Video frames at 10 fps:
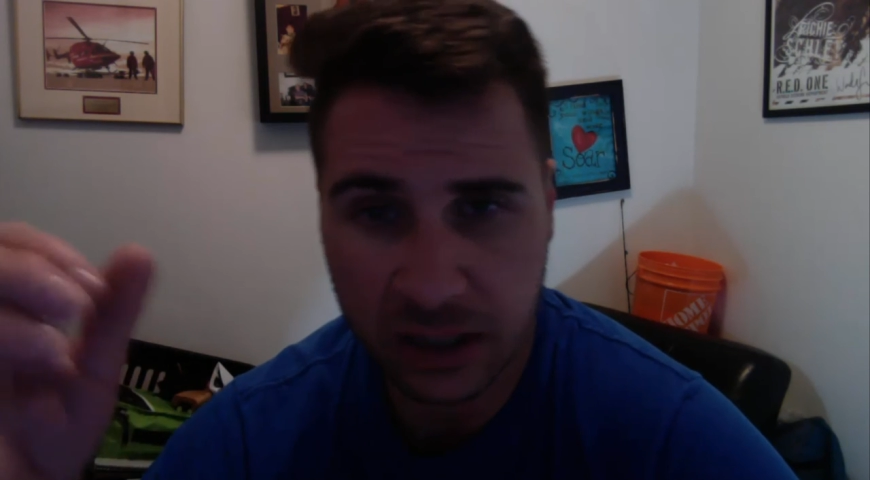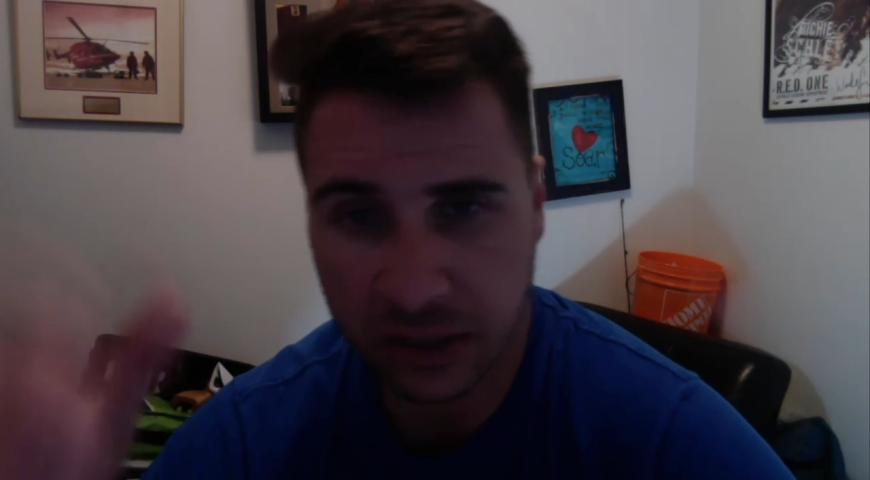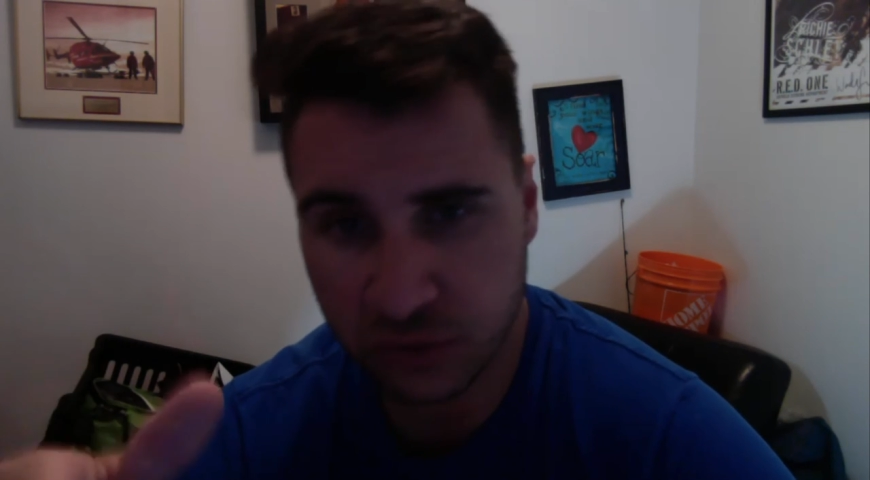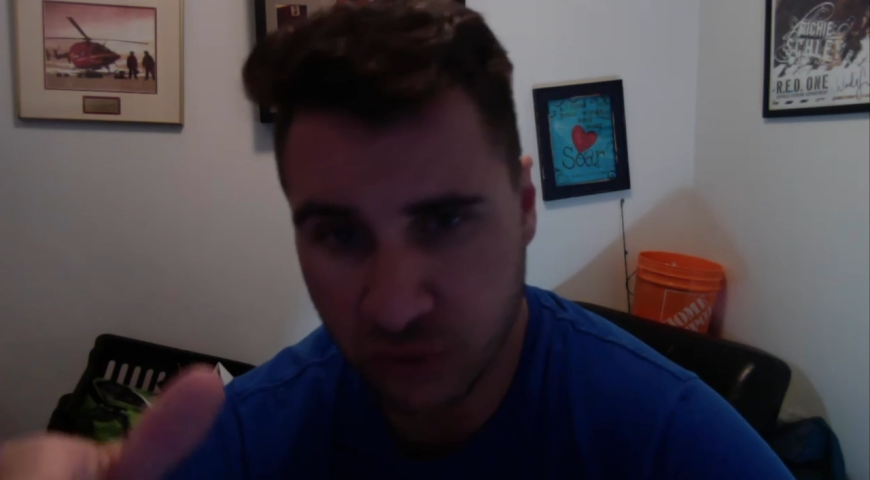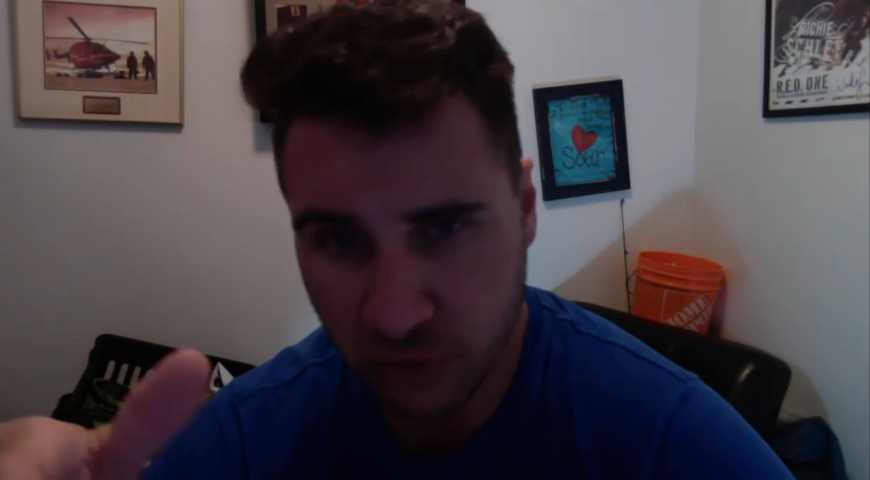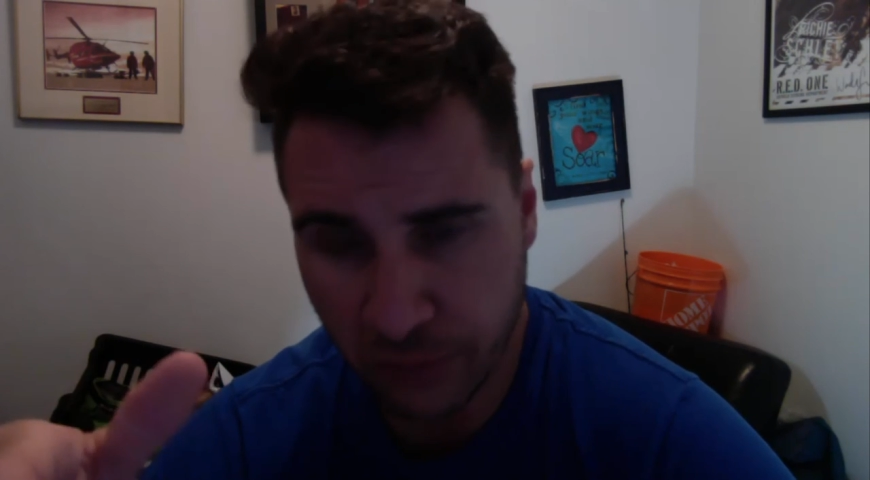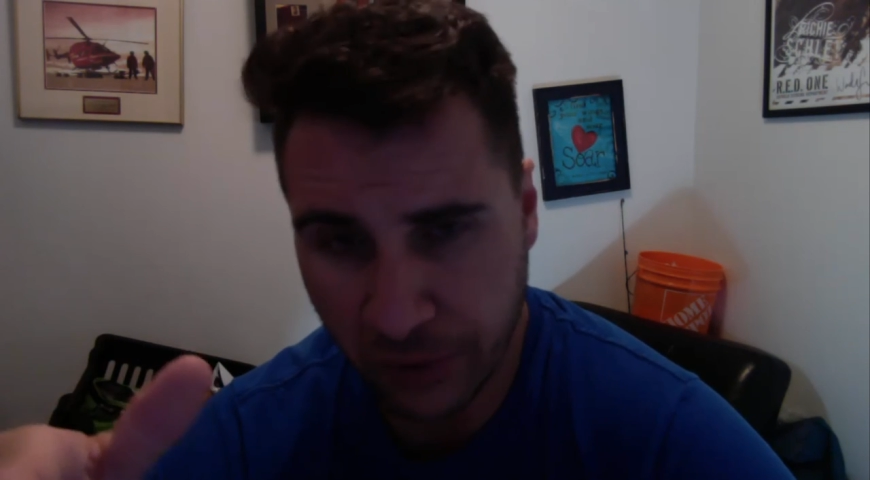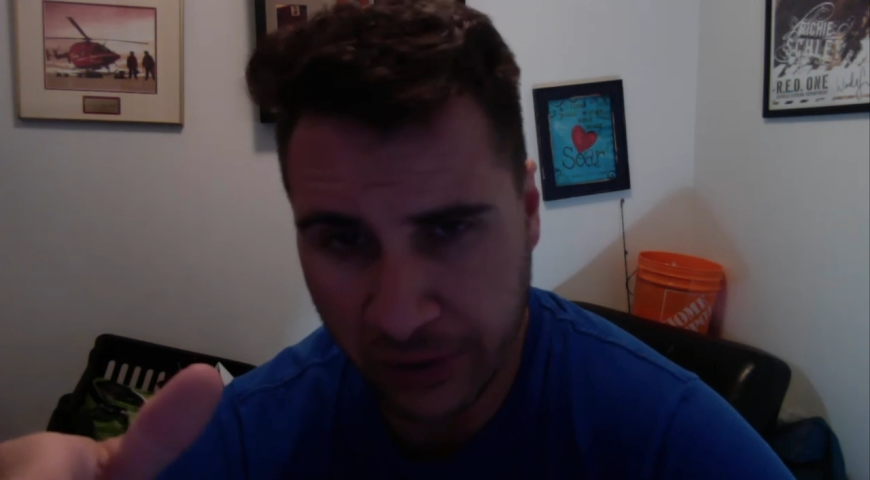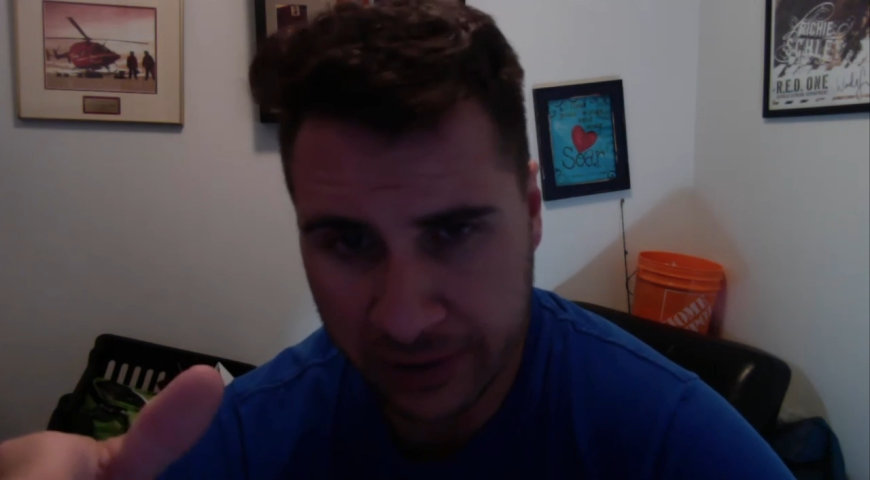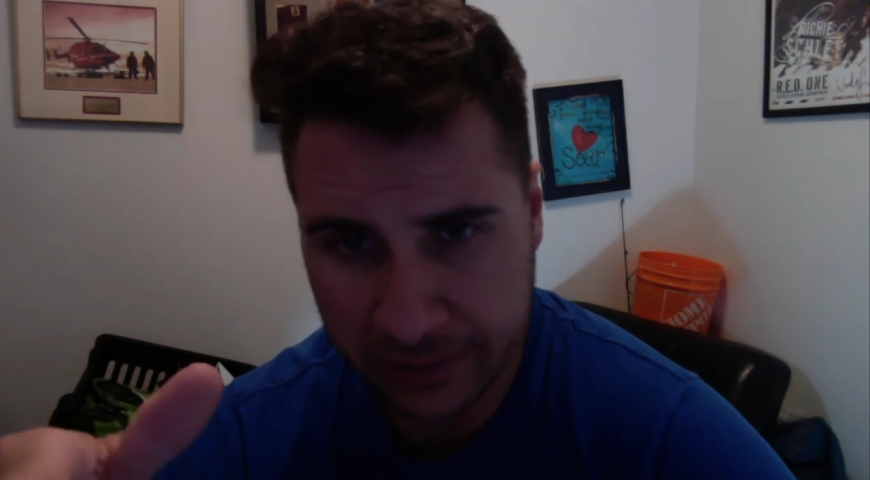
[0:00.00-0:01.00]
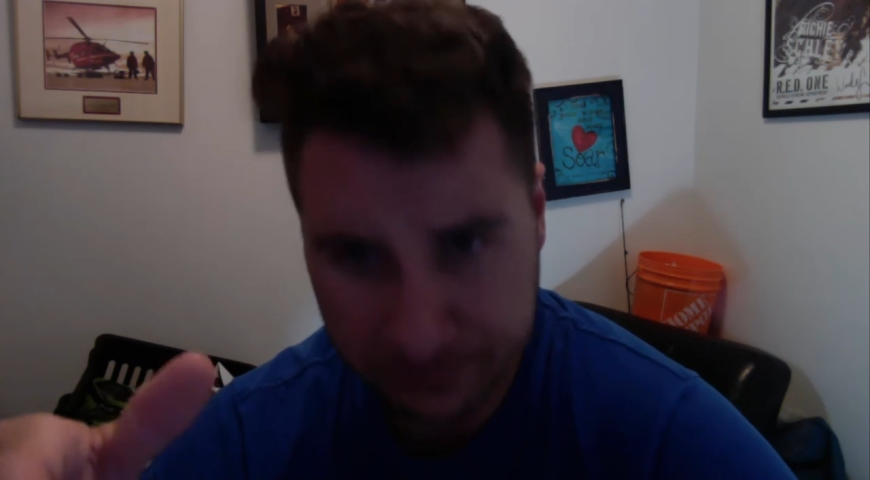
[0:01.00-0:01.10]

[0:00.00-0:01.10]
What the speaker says: into your body.